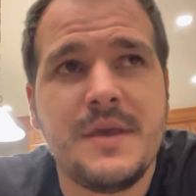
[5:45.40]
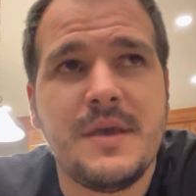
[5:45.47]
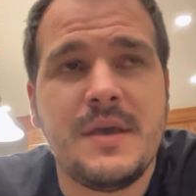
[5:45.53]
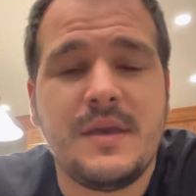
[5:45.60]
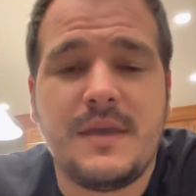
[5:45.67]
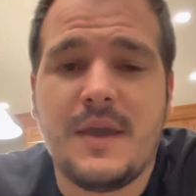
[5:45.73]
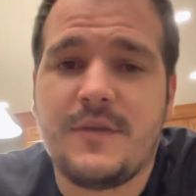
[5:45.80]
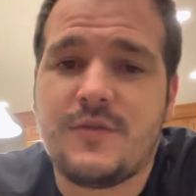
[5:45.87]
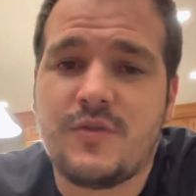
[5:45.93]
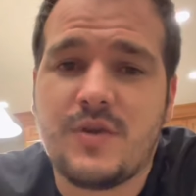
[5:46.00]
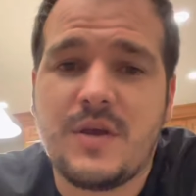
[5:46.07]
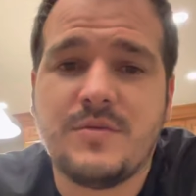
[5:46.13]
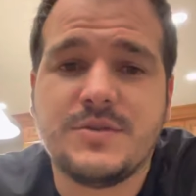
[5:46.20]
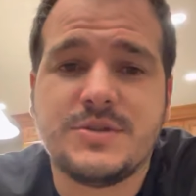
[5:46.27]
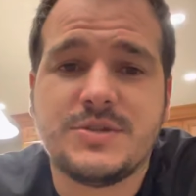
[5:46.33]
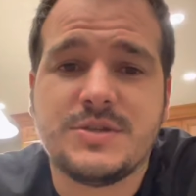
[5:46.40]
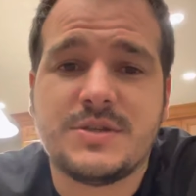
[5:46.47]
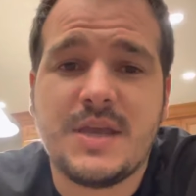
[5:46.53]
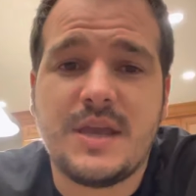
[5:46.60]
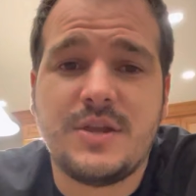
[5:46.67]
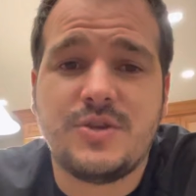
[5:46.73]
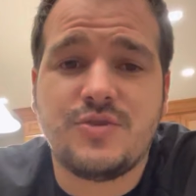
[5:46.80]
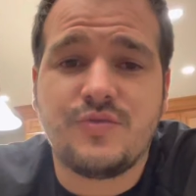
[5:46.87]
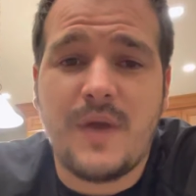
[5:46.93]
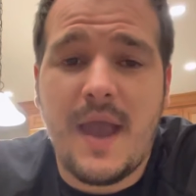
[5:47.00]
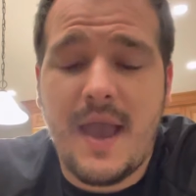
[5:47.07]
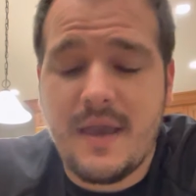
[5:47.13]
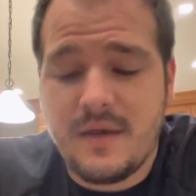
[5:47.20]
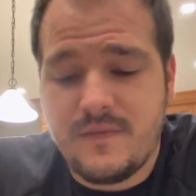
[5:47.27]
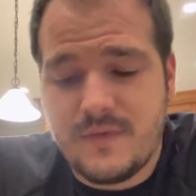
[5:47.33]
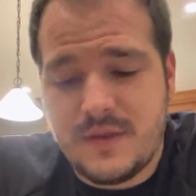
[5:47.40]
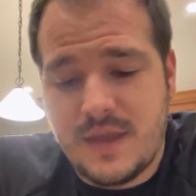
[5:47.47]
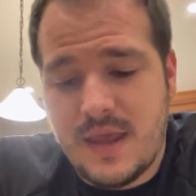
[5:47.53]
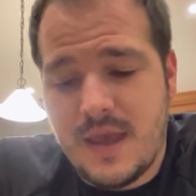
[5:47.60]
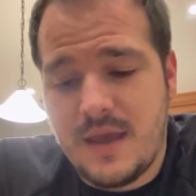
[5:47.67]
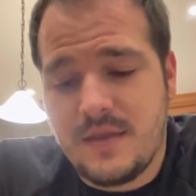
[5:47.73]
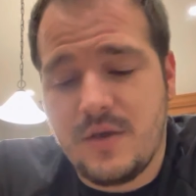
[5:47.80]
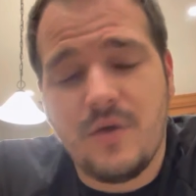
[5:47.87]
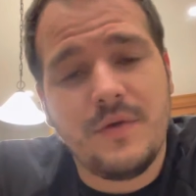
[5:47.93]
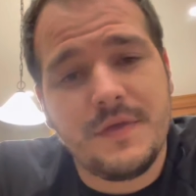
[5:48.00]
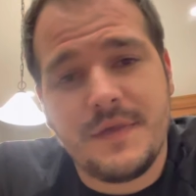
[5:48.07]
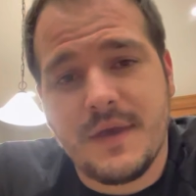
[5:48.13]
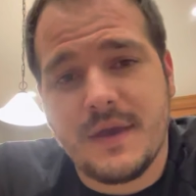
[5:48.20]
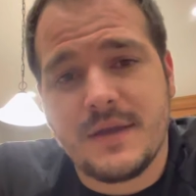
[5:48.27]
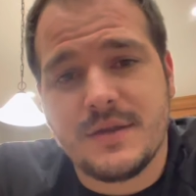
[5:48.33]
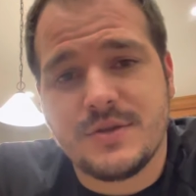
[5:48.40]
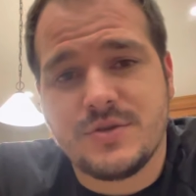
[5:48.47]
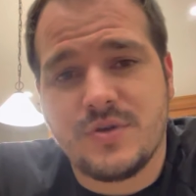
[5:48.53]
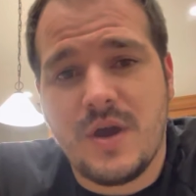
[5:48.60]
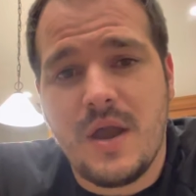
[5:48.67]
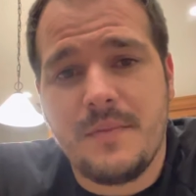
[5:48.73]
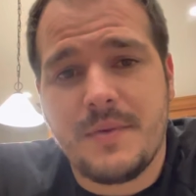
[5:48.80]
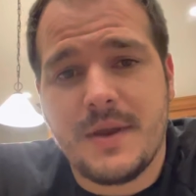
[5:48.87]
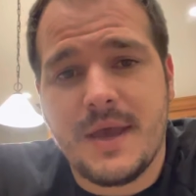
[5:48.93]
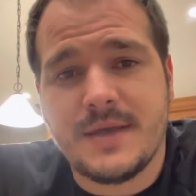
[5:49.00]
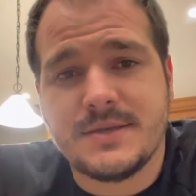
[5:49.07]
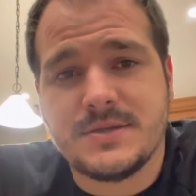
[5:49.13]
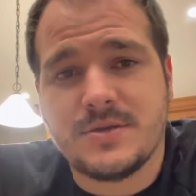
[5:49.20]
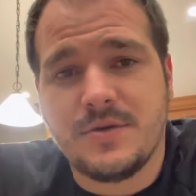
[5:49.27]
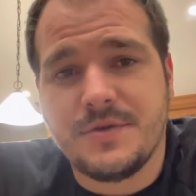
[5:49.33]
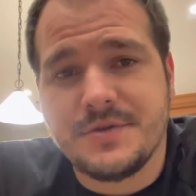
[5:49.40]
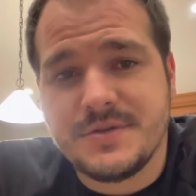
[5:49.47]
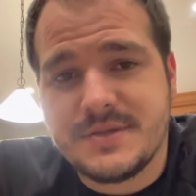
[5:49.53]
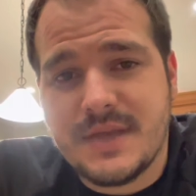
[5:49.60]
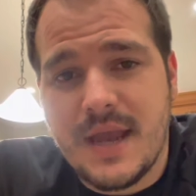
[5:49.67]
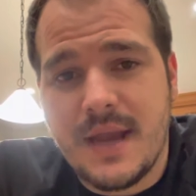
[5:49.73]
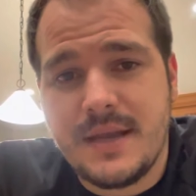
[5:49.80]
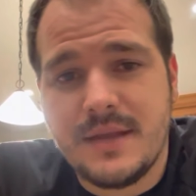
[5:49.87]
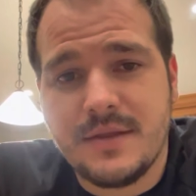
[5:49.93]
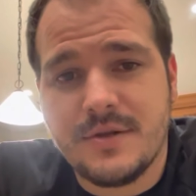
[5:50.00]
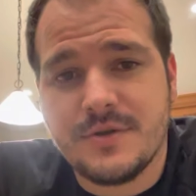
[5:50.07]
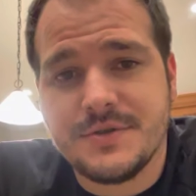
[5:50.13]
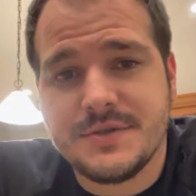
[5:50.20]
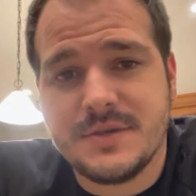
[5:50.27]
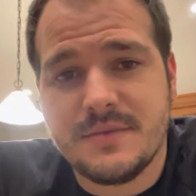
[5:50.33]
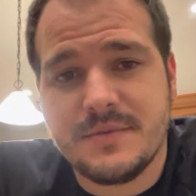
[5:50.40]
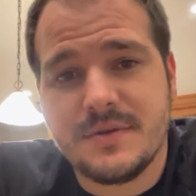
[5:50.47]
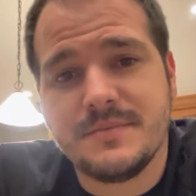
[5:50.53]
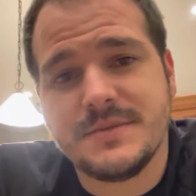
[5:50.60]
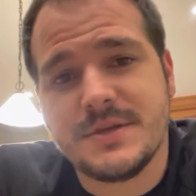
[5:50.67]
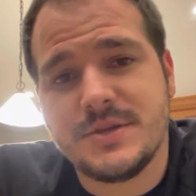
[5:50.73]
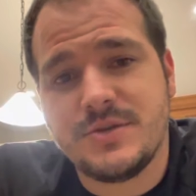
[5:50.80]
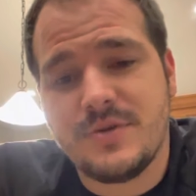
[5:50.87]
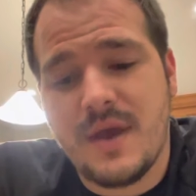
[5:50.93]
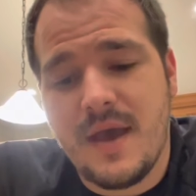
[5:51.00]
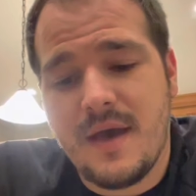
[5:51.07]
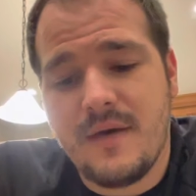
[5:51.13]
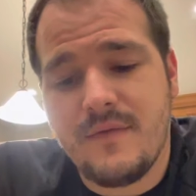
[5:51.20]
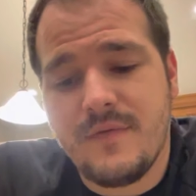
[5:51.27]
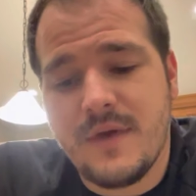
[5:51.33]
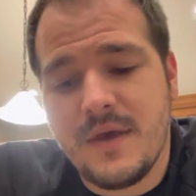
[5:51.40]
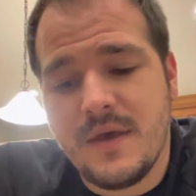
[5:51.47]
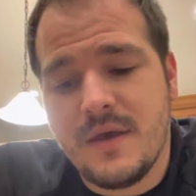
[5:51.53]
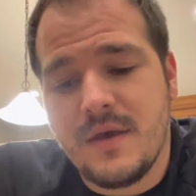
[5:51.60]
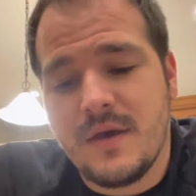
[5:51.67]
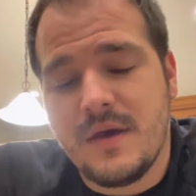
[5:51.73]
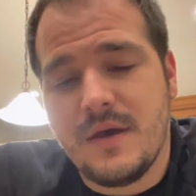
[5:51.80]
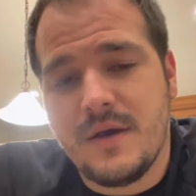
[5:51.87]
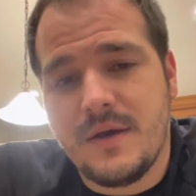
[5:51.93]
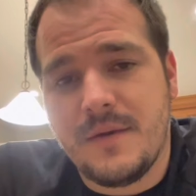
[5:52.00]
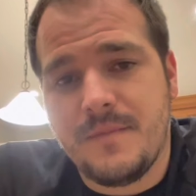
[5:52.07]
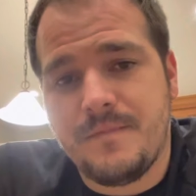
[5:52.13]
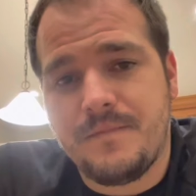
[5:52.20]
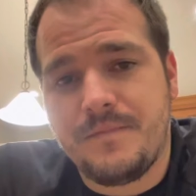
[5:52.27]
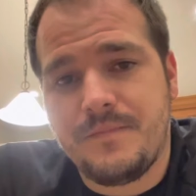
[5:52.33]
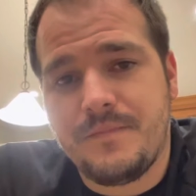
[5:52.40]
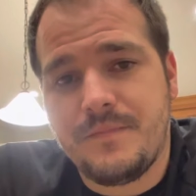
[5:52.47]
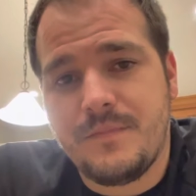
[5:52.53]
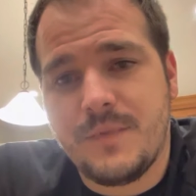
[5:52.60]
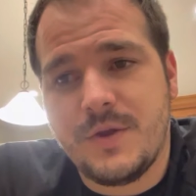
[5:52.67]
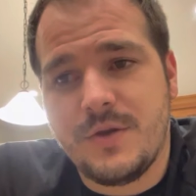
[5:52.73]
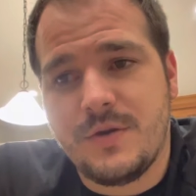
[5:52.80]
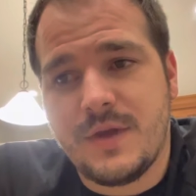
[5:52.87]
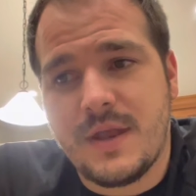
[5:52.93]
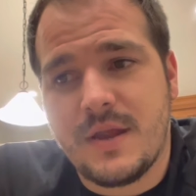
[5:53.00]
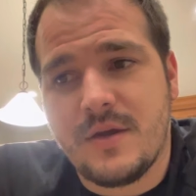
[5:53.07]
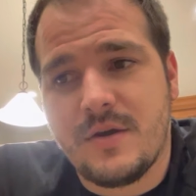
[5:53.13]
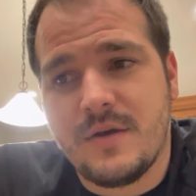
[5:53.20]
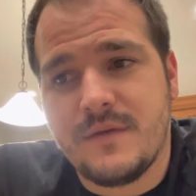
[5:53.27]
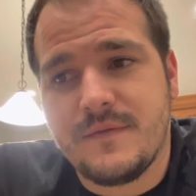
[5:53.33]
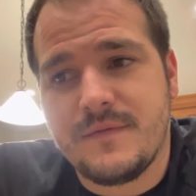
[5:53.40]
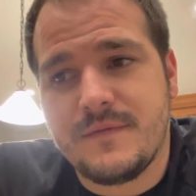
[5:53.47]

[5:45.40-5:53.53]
yesterday was just a drag of a day, and the only thing I can describe it as is all those tiny little symptoms that you have when you're getting off